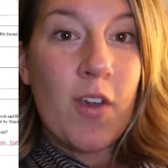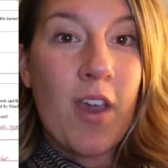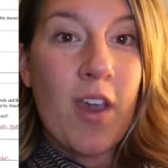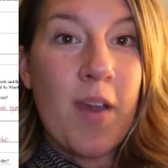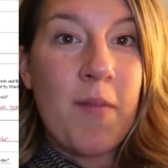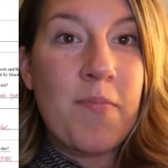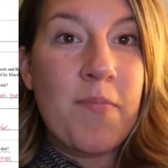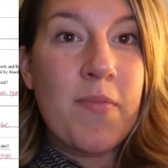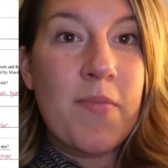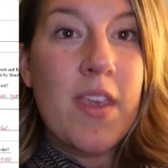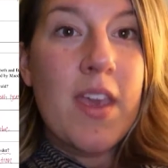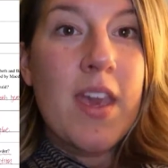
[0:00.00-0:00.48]

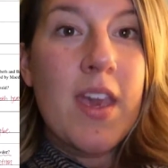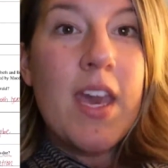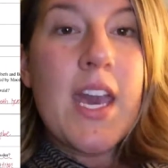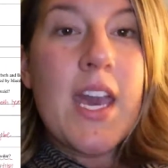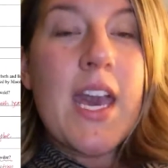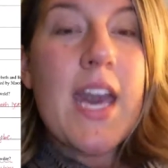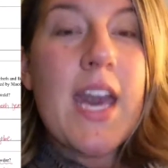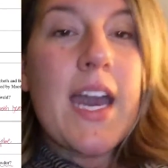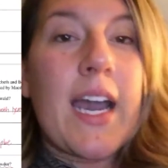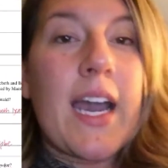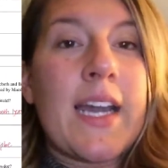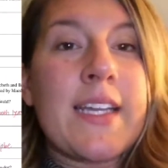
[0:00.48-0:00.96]
Okay.
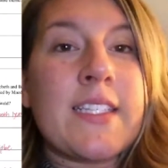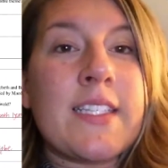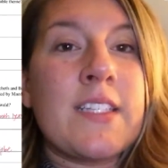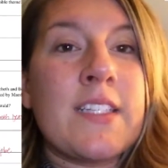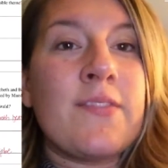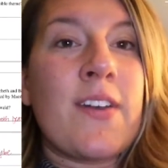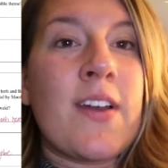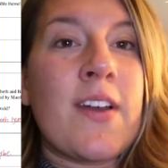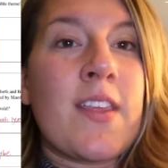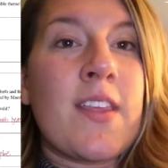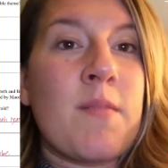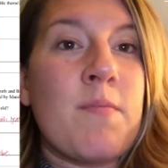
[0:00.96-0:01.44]

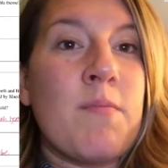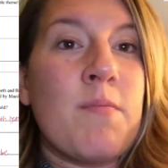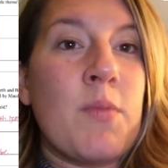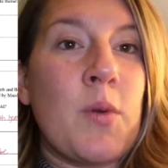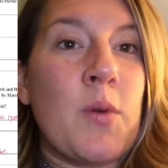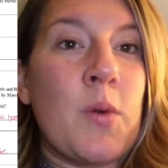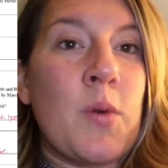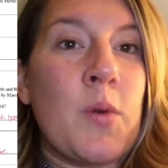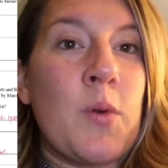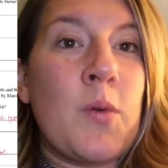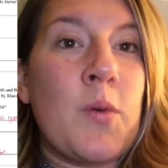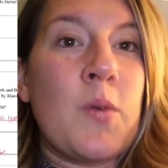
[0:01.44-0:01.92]
Identify the
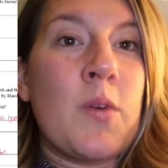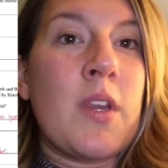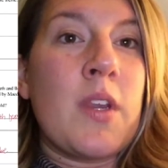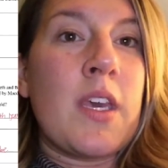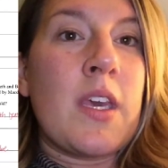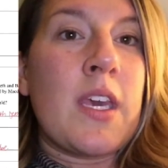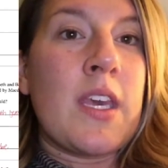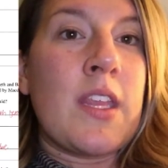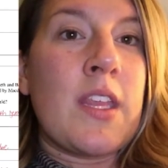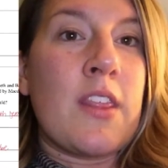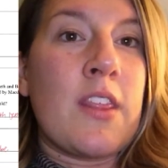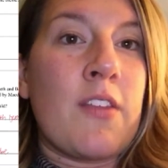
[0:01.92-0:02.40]

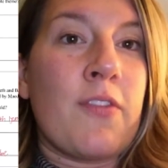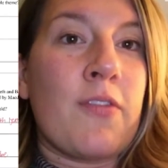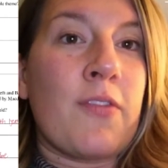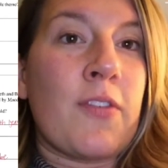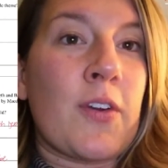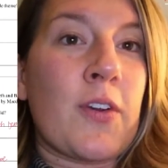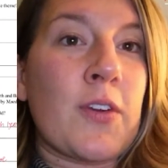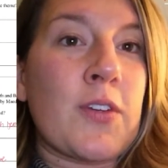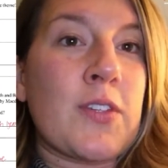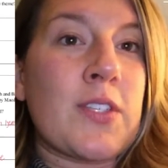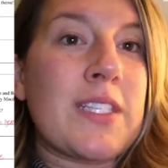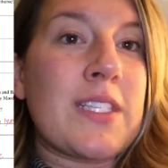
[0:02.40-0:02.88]
mood in the
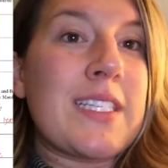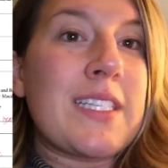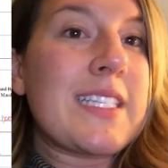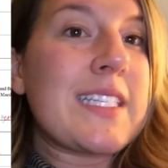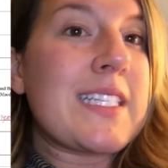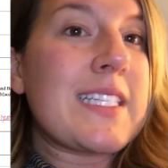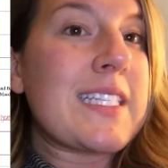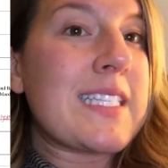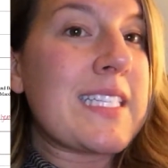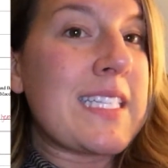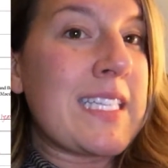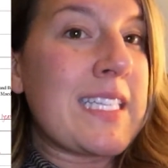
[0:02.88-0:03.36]

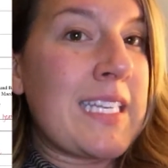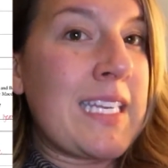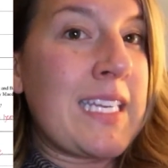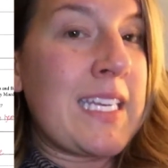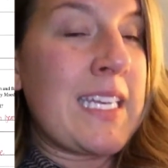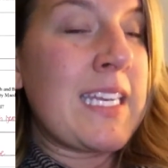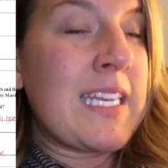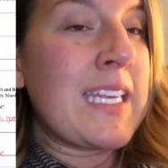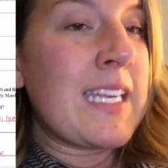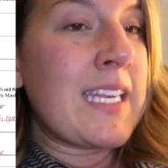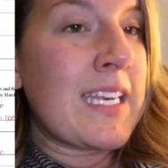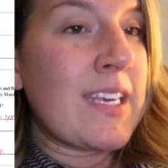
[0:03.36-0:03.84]
first
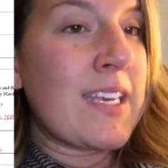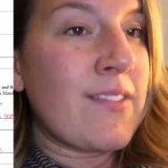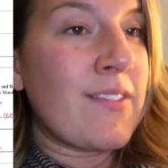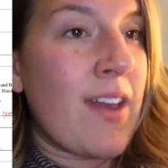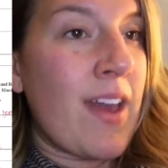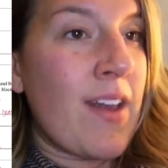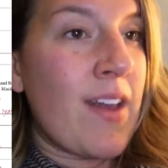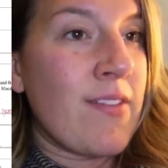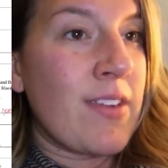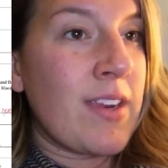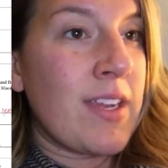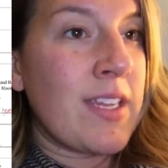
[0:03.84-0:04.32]
scene and give
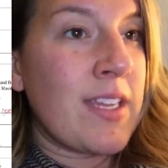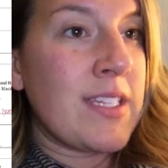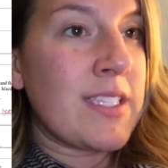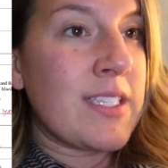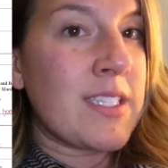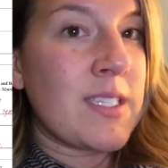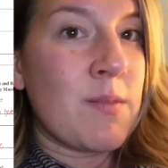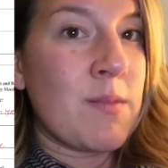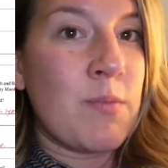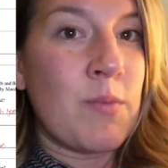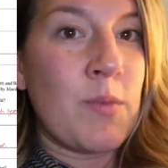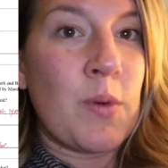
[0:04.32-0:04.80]

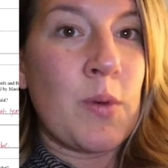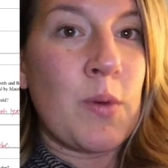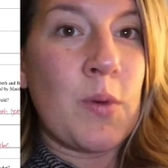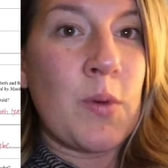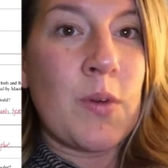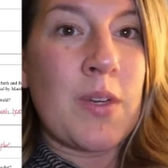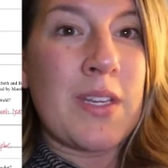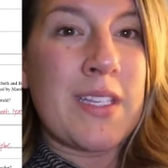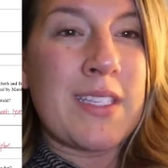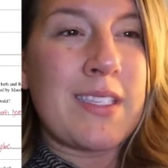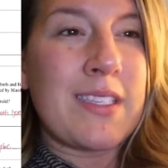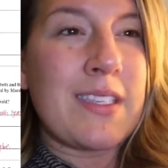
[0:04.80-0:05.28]
evidence. The
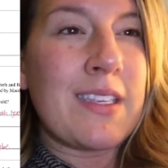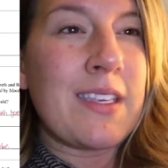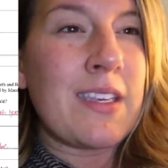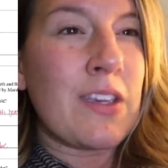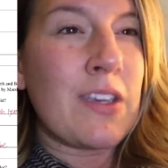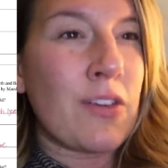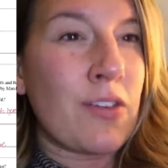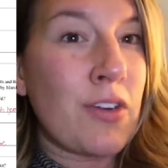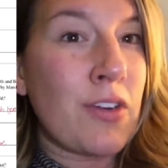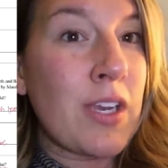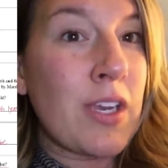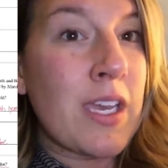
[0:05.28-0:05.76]
mood is
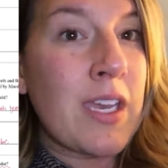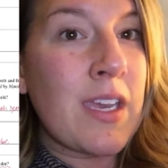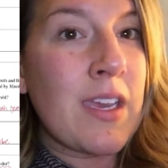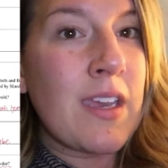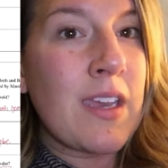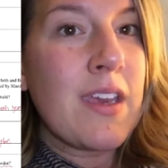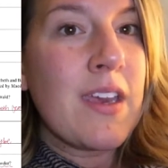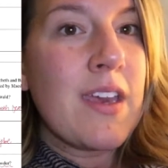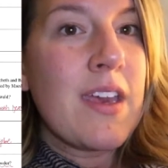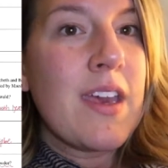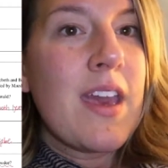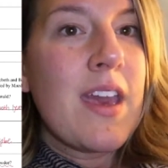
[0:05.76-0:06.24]

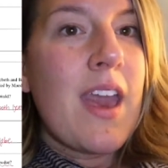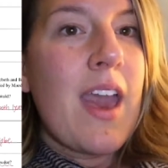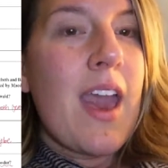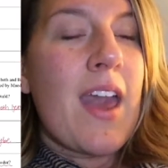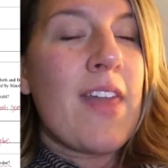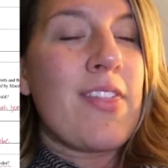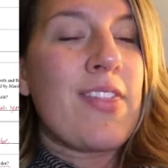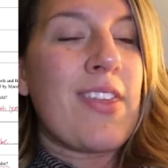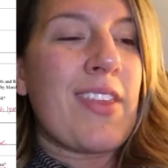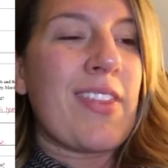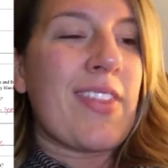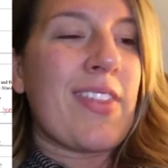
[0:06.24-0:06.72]
eerie.
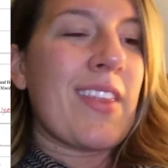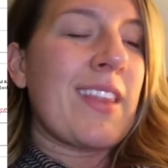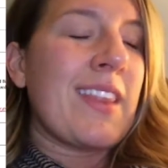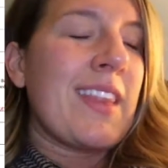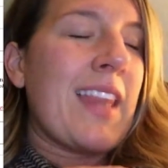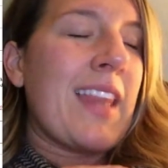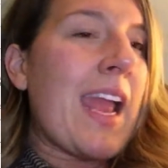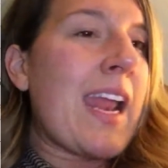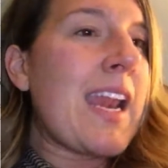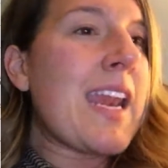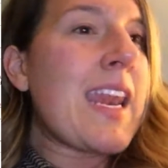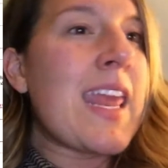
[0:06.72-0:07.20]
I think the
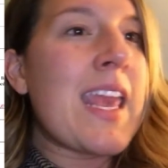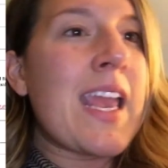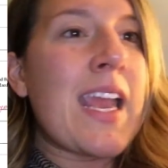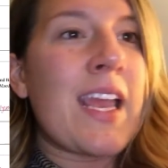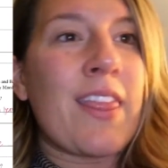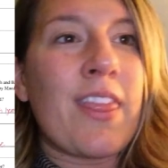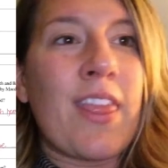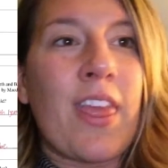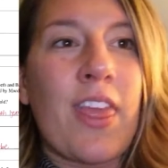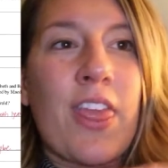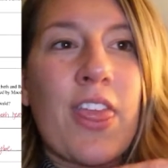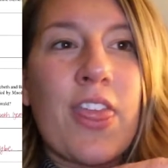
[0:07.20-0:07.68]

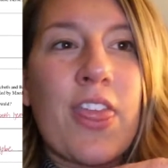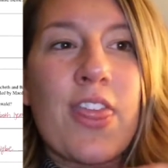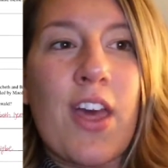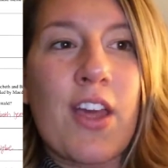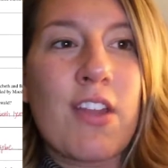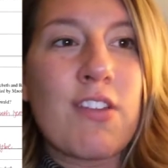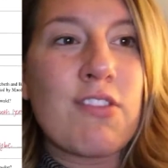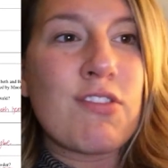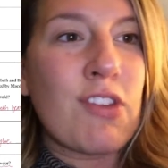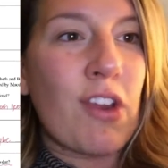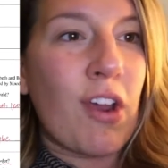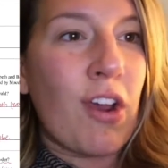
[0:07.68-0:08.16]
lightning and the
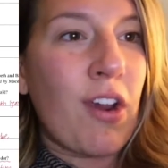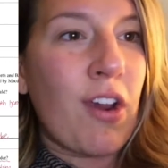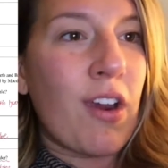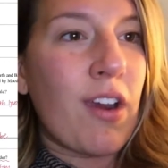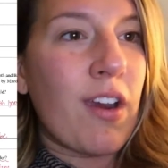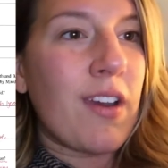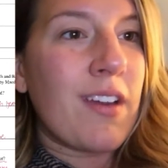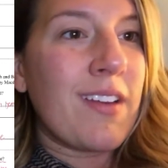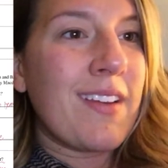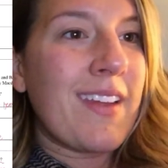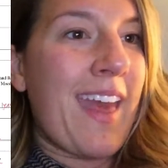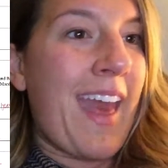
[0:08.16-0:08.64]

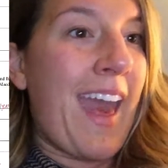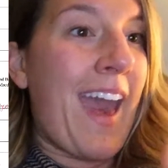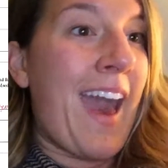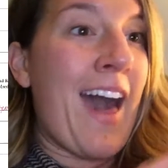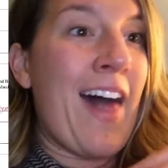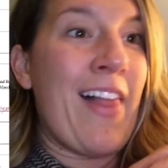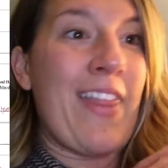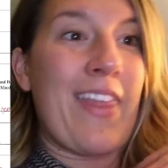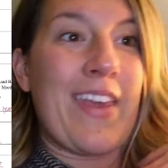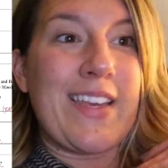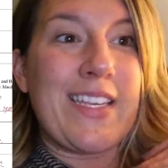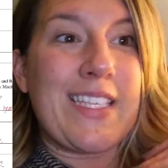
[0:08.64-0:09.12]
thunder and
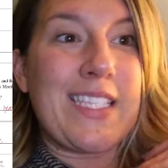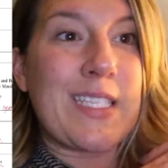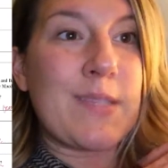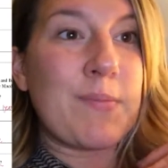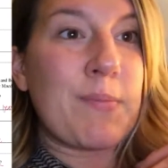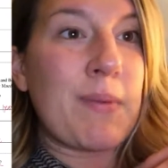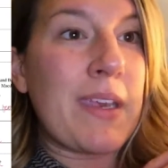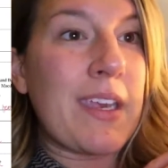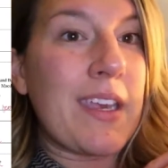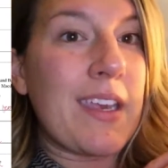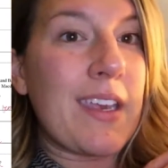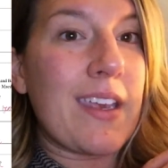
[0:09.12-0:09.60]
how they
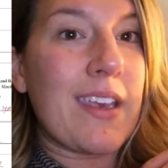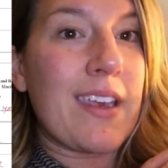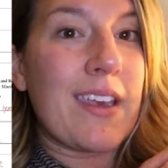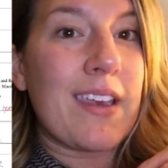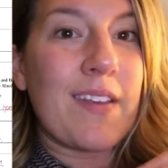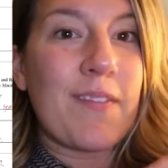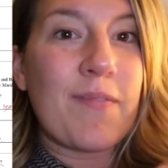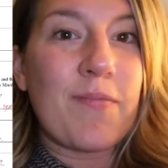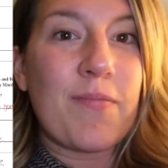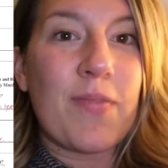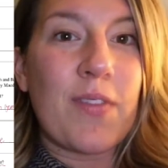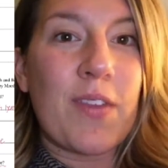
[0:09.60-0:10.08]

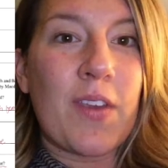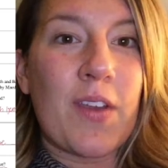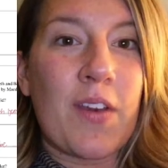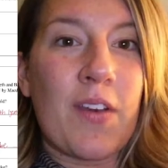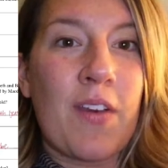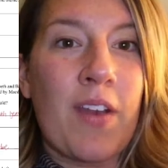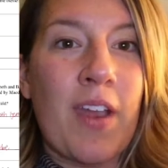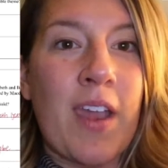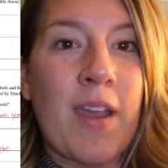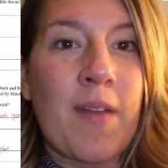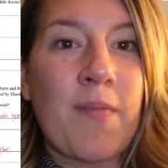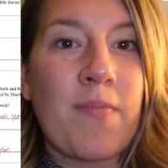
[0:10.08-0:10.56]
speak.
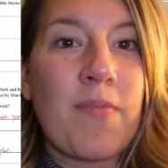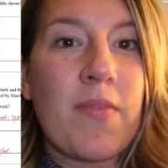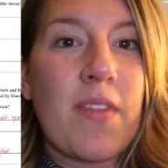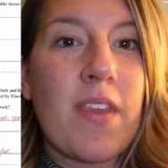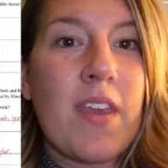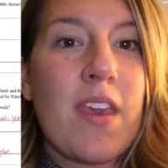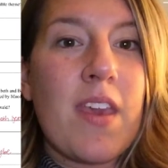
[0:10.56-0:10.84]
All right.